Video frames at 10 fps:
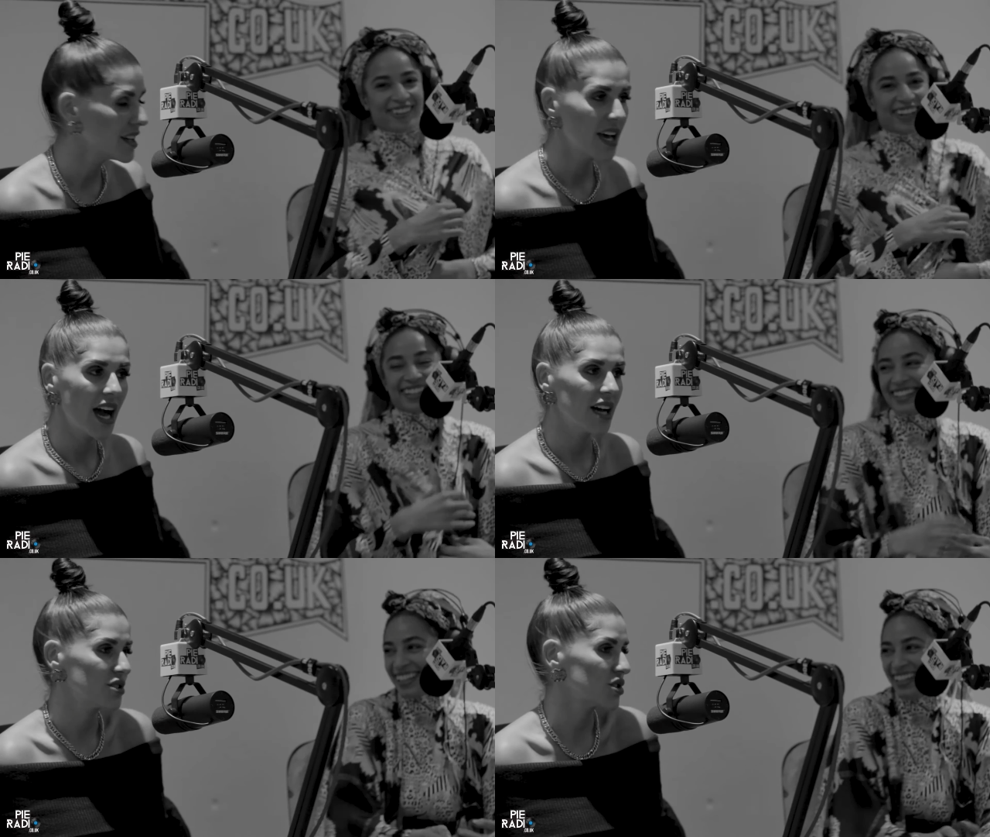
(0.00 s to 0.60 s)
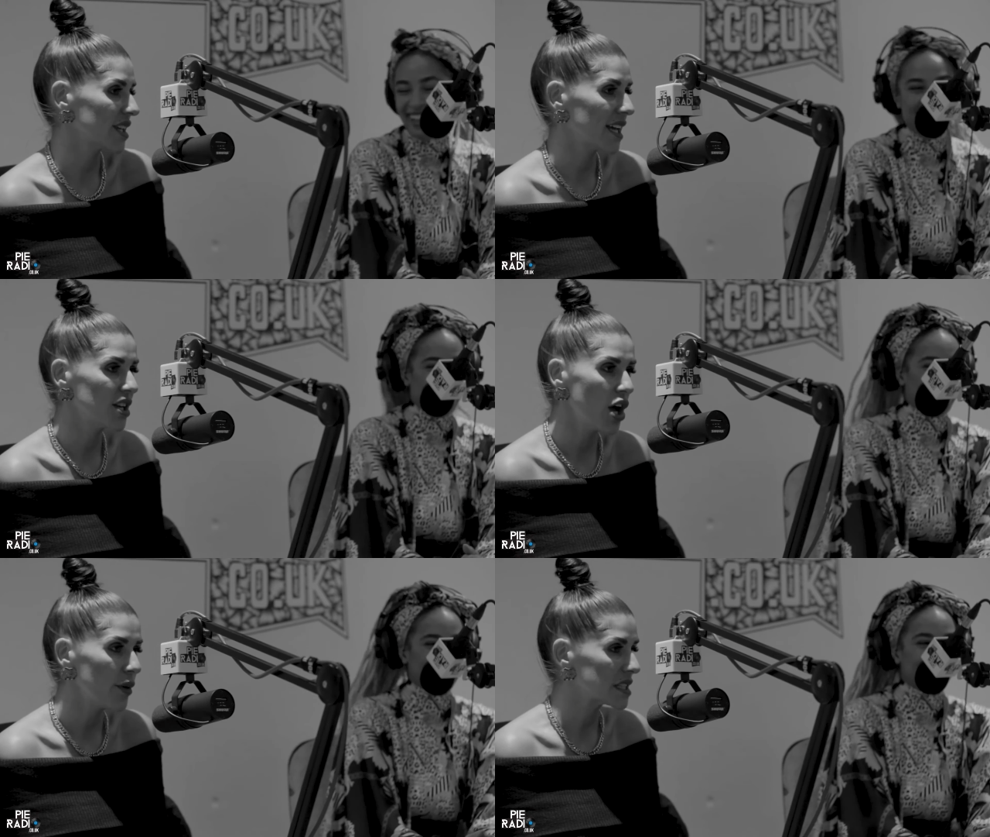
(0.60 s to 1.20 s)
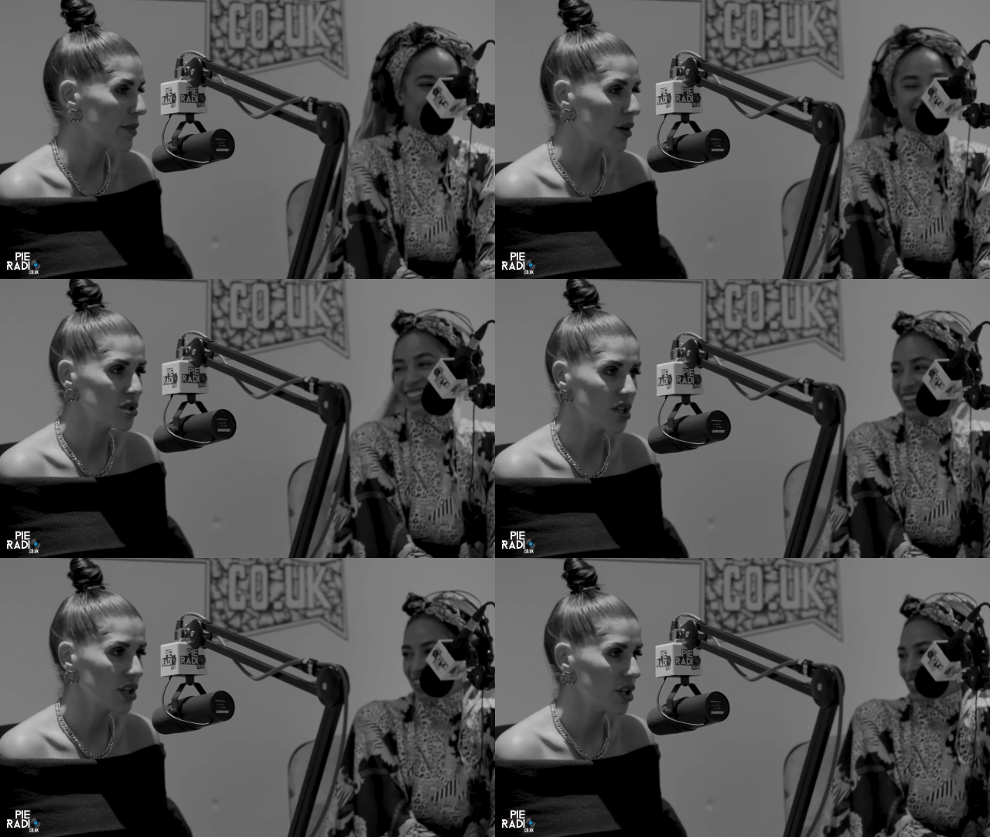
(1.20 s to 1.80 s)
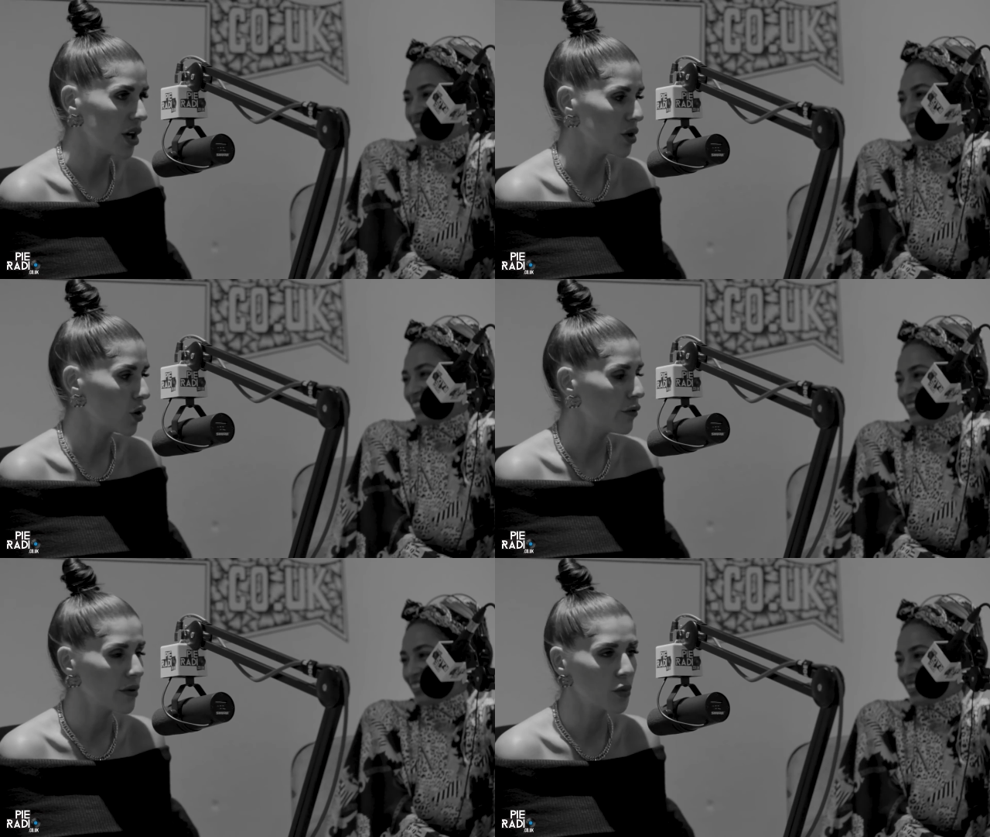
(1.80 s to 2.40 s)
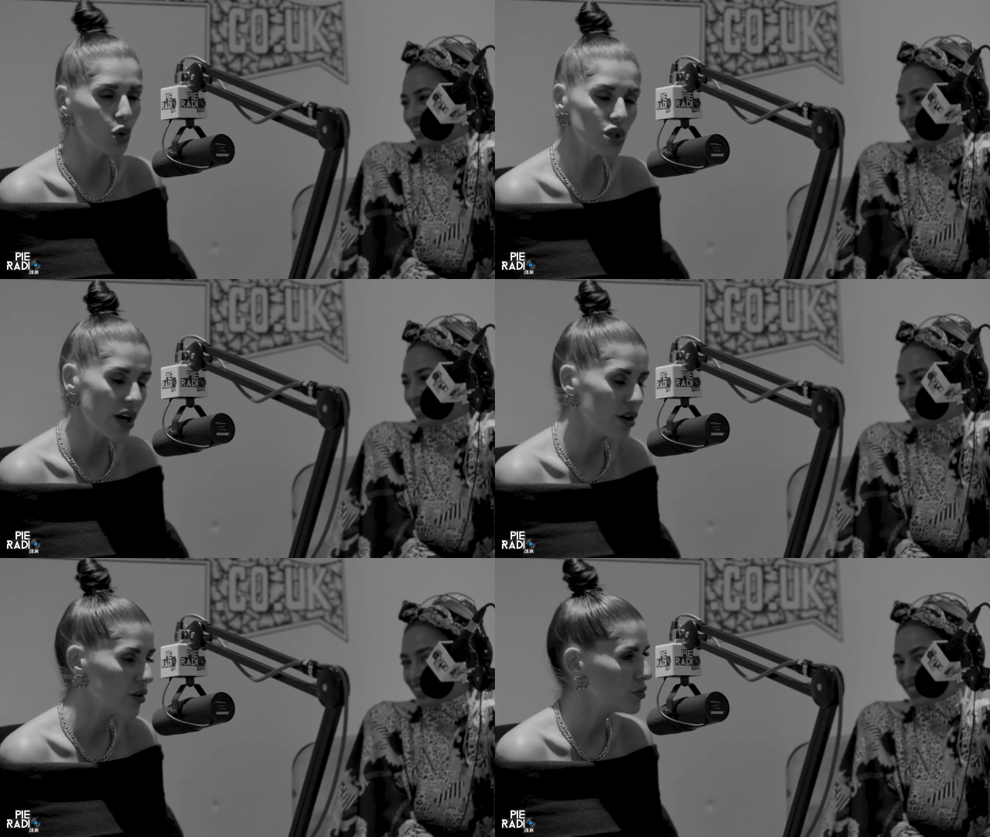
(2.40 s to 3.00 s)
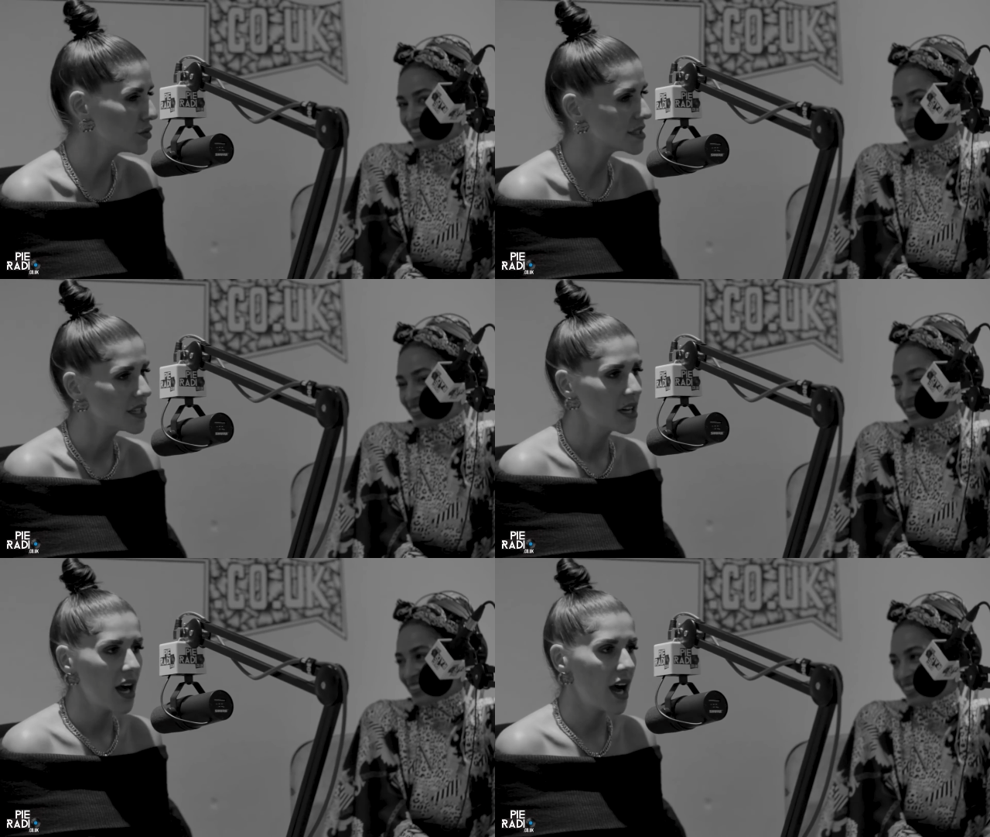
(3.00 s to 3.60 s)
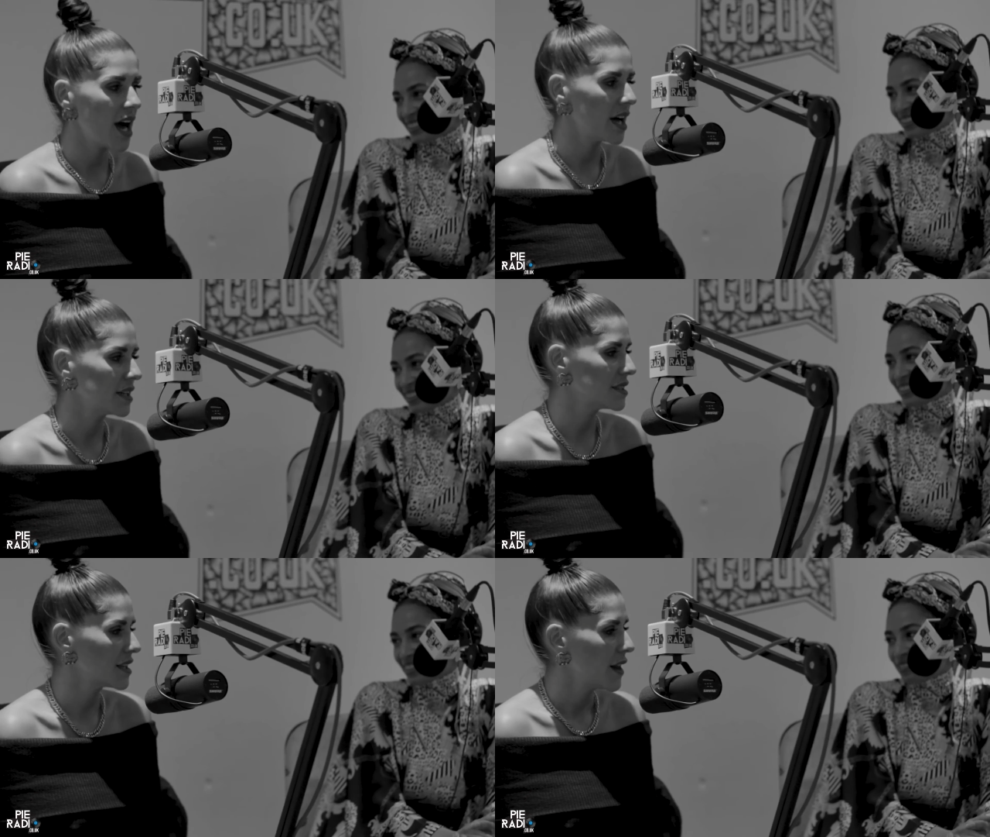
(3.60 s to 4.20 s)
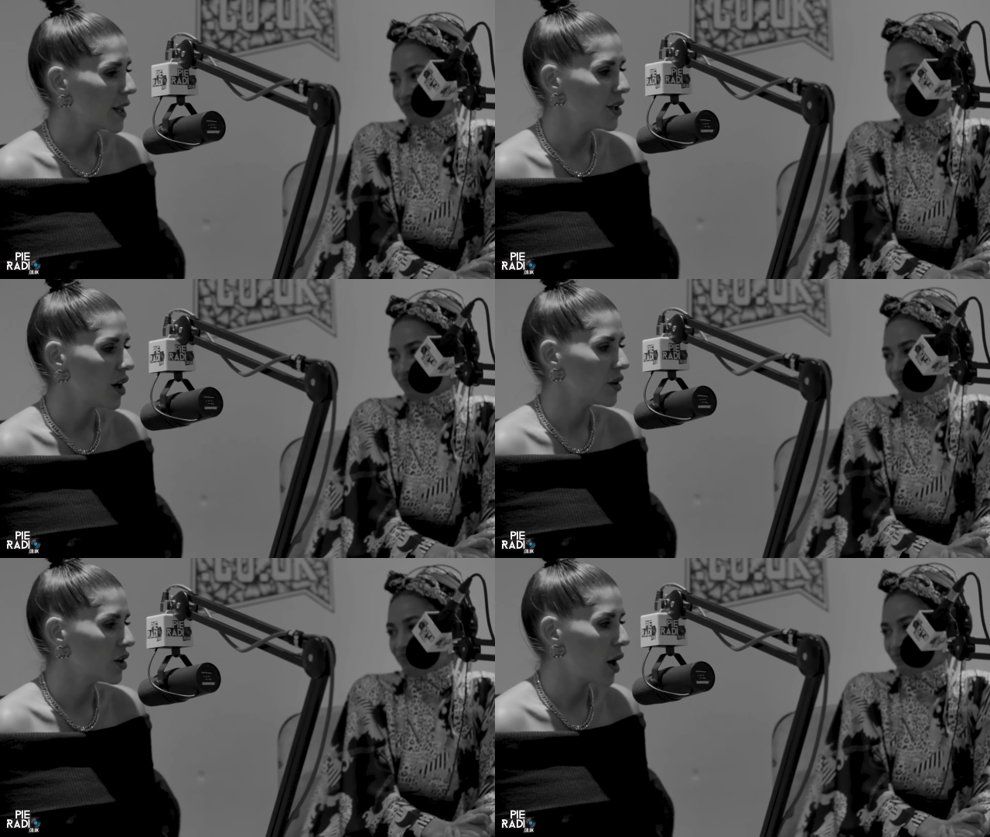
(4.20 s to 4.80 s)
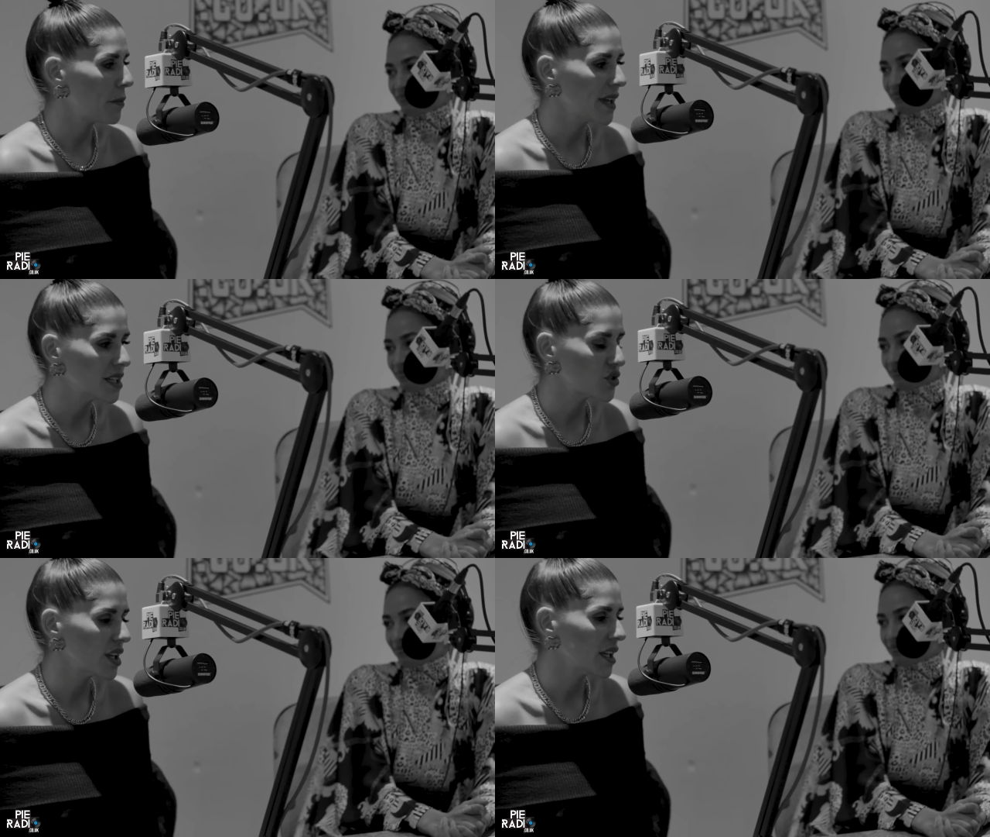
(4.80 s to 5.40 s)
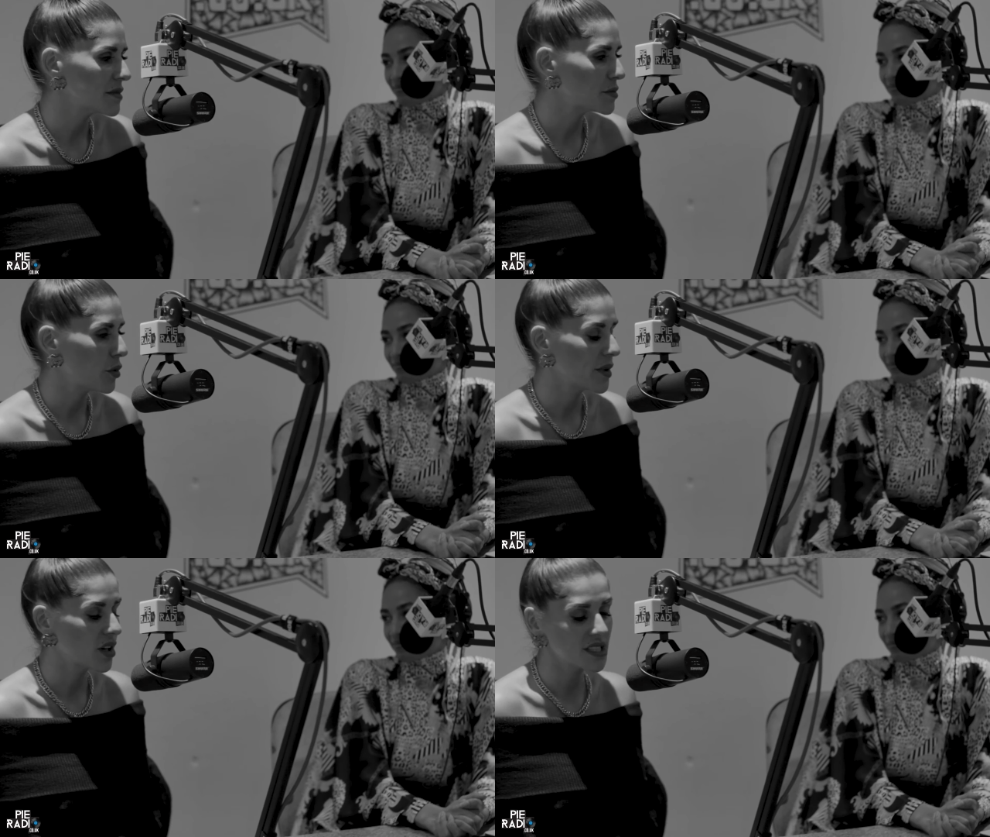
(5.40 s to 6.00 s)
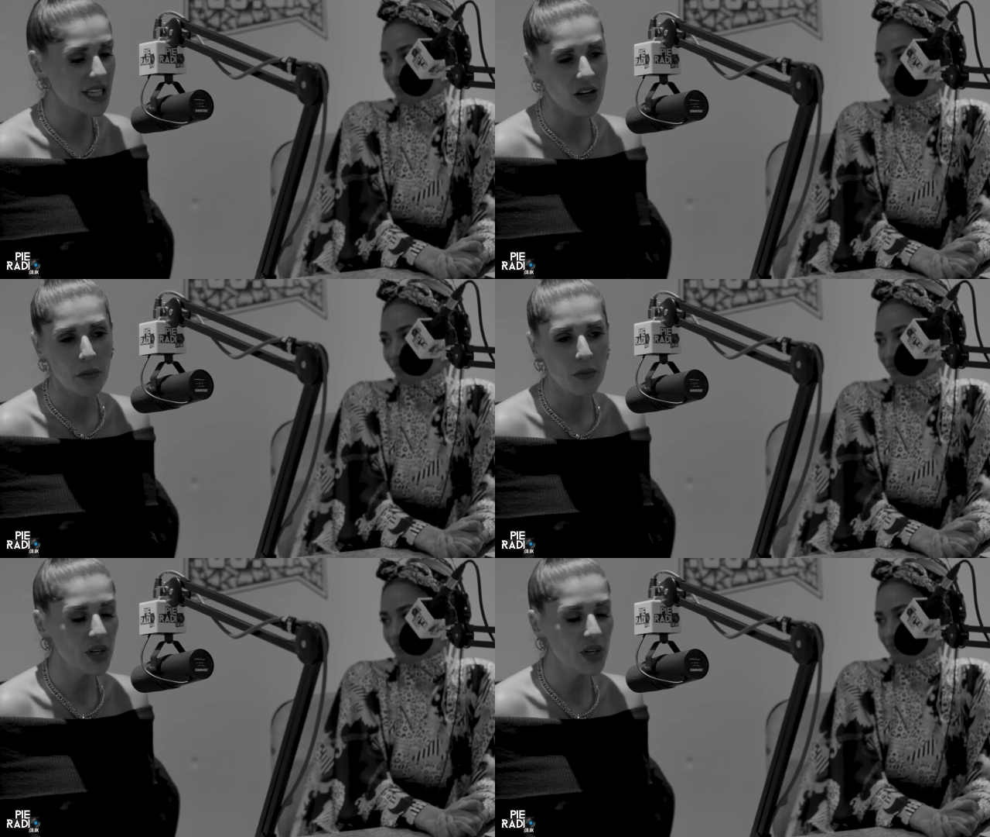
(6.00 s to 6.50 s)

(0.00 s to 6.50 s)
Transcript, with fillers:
Speaker 1: Sorry, doesn't yeah. get no exposure. You know, they come from good homes, right. and you know they got big dreams, but because they ain't got